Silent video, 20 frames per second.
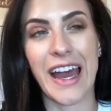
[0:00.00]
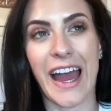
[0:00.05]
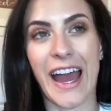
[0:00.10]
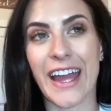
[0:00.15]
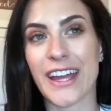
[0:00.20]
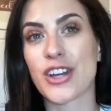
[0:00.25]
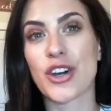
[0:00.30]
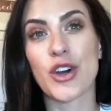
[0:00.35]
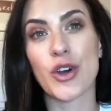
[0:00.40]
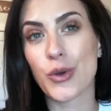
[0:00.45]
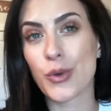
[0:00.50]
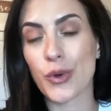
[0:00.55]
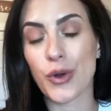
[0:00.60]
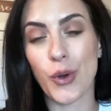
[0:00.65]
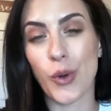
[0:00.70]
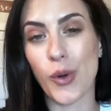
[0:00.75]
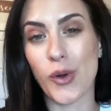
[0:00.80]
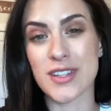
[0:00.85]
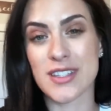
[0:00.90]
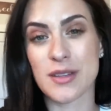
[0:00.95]
I could
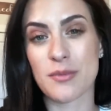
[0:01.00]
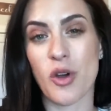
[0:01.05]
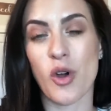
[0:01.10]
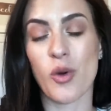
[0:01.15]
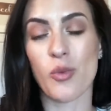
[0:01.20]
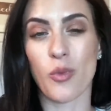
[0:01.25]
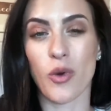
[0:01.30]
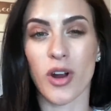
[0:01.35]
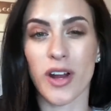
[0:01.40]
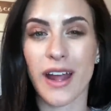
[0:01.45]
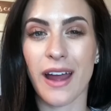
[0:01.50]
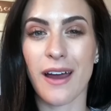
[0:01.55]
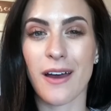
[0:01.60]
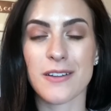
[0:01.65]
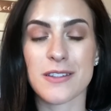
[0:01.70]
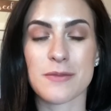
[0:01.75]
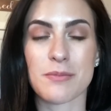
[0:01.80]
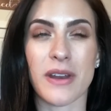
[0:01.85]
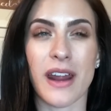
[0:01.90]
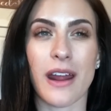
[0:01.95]
record some home
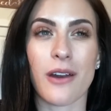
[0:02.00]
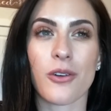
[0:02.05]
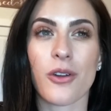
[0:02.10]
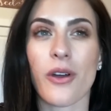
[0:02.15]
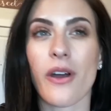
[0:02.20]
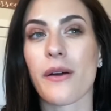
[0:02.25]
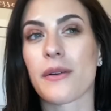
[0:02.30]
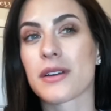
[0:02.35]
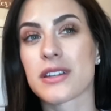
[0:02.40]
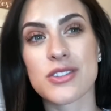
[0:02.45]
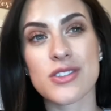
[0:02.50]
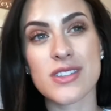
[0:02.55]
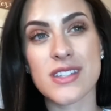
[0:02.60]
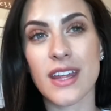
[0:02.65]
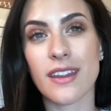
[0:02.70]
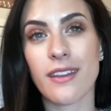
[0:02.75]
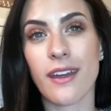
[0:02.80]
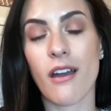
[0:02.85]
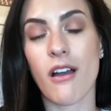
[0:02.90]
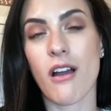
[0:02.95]
workouts, but I don't know how
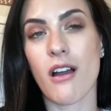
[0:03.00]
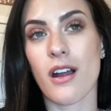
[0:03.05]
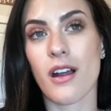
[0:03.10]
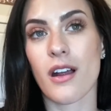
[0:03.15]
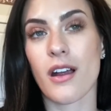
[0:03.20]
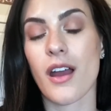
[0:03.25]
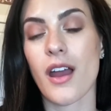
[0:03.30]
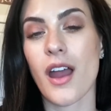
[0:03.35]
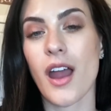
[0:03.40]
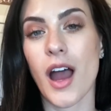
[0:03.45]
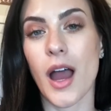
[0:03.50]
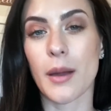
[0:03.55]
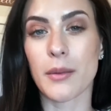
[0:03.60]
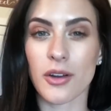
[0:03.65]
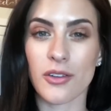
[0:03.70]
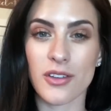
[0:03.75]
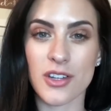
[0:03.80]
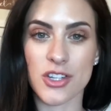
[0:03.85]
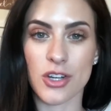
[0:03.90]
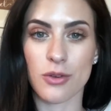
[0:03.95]
interesting they are. I'm not
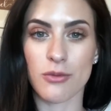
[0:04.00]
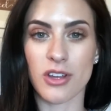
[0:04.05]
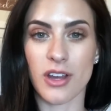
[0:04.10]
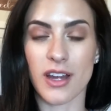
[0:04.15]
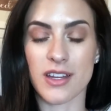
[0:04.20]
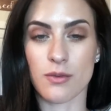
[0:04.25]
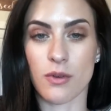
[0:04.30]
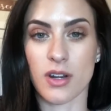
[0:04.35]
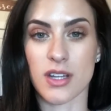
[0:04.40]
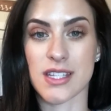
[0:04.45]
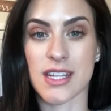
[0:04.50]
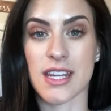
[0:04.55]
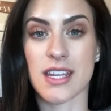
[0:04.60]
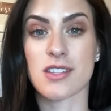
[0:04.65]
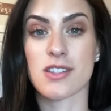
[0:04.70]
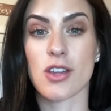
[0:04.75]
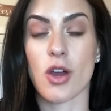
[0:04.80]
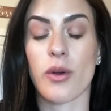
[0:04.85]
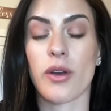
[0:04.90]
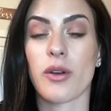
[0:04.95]
really sure what you guys wanna see.
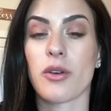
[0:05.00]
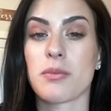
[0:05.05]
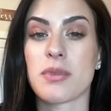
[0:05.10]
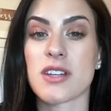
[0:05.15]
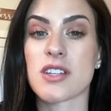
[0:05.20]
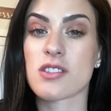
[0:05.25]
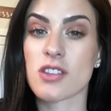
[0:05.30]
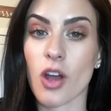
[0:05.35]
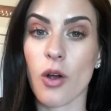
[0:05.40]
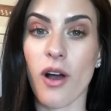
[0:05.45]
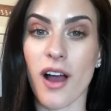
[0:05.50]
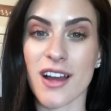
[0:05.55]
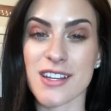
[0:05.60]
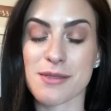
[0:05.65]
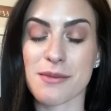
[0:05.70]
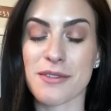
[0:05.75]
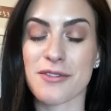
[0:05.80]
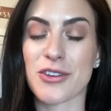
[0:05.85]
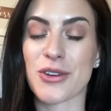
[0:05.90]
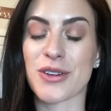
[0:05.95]
So it would be so
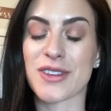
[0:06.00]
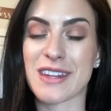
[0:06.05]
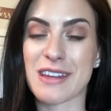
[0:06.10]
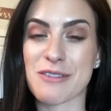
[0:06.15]
awesome if you could